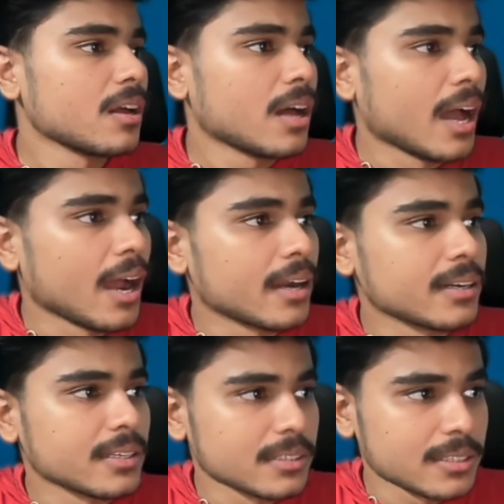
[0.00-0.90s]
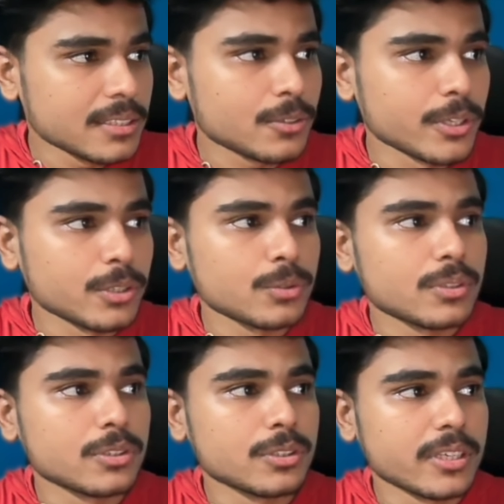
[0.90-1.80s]
and this is going to
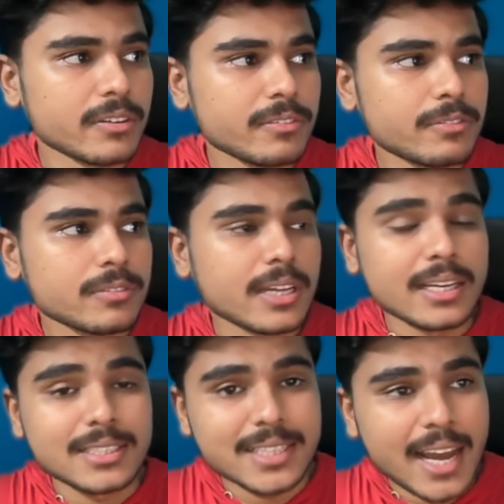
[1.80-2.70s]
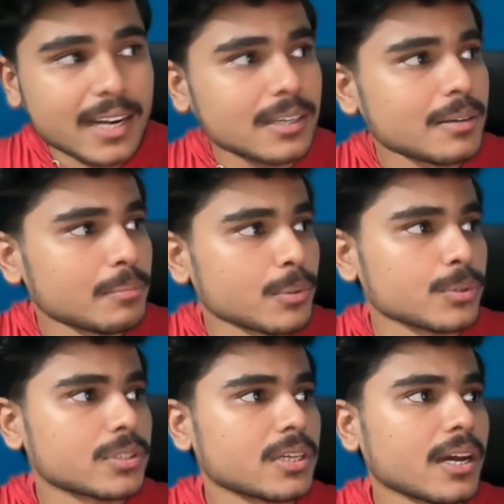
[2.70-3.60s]
give the exact
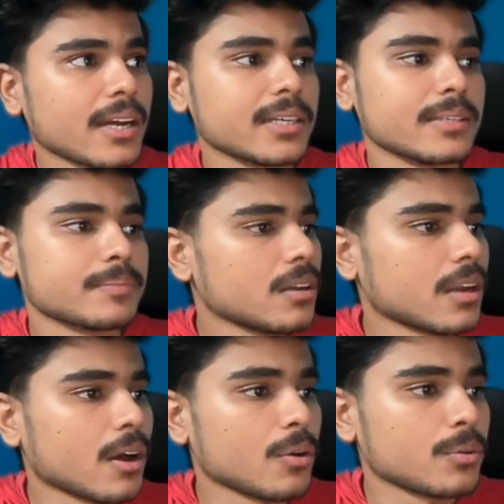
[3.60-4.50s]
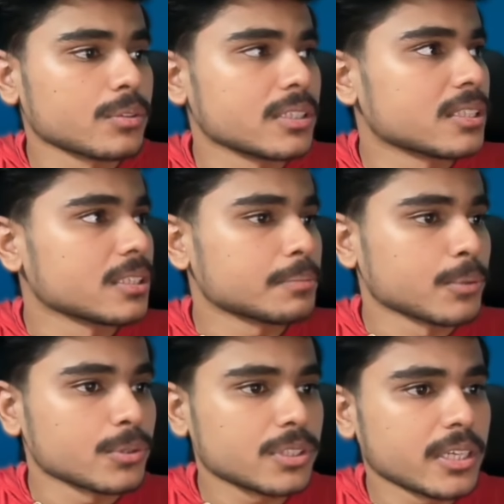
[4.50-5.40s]
post ID. Now this is
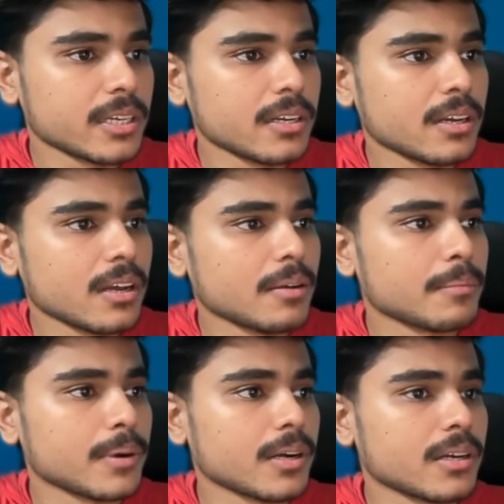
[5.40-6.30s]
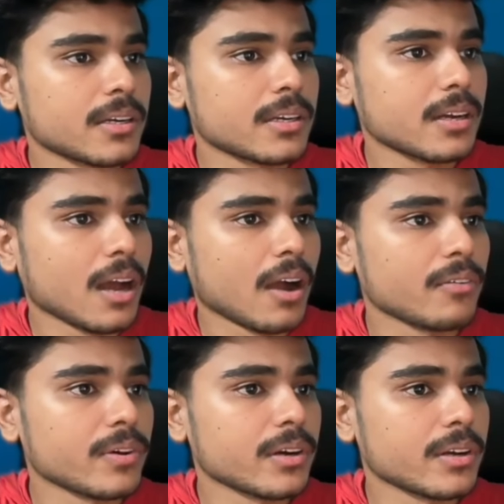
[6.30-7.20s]
posted, but
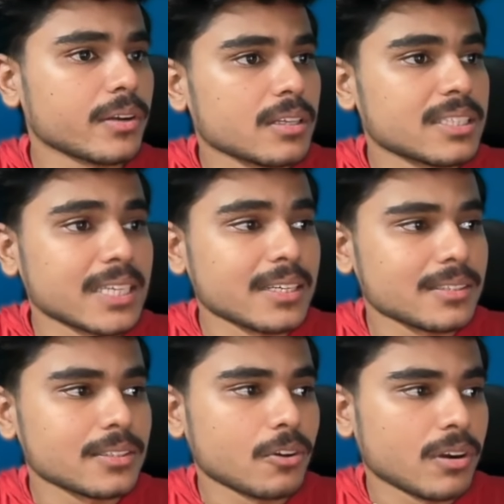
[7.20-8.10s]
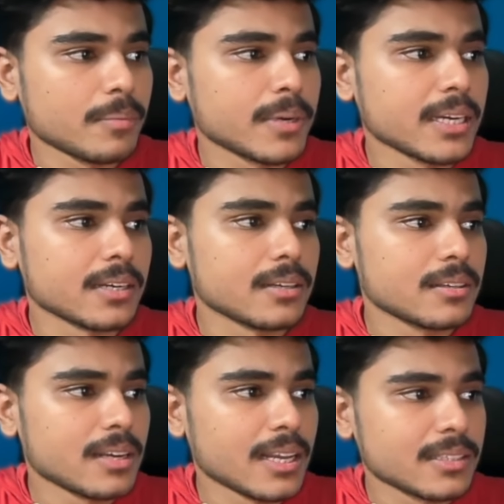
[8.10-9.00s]
our status is not updated.
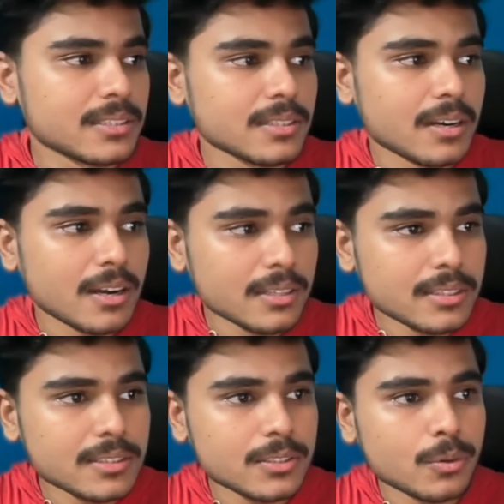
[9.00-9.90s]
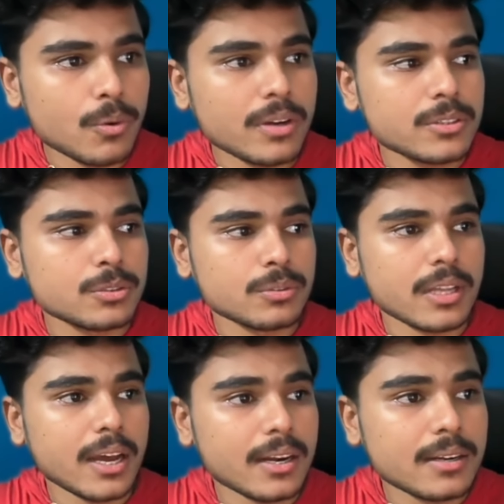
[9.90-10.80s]
Let's run this node, show
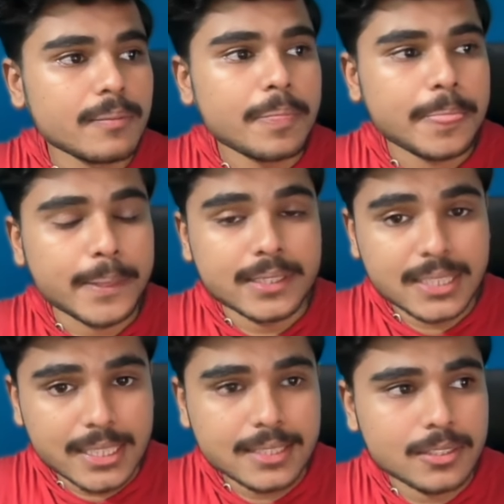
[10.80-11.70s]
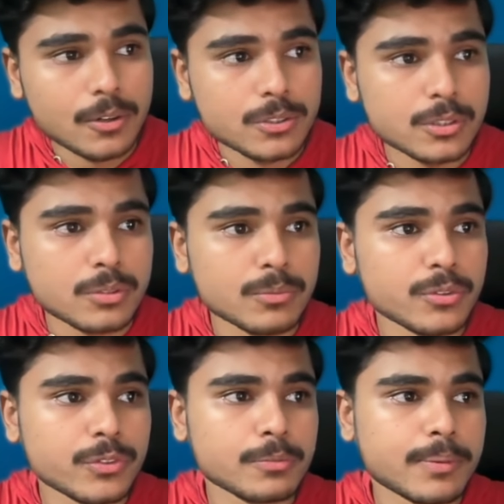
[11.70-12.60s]
that the status is also
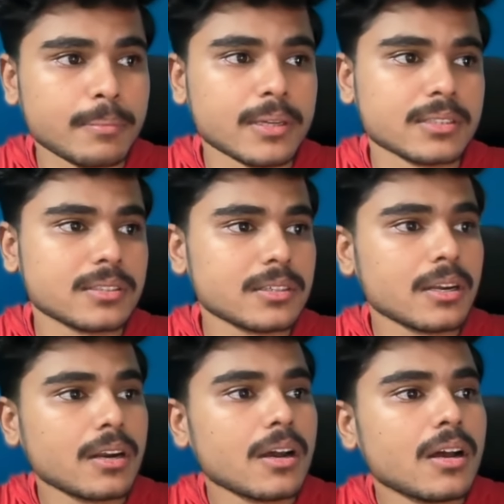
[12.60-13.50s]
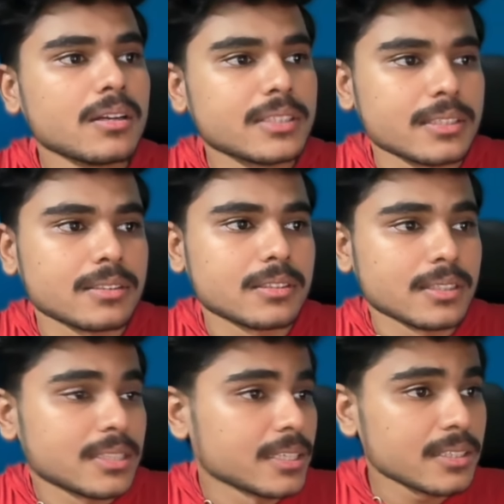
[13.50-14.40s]
moved to publish. Yes, the
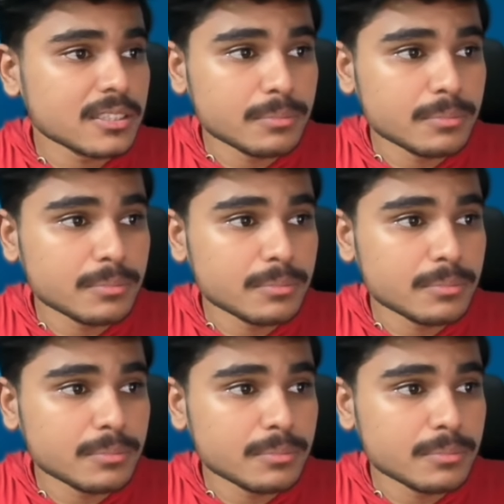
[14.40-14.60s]
status is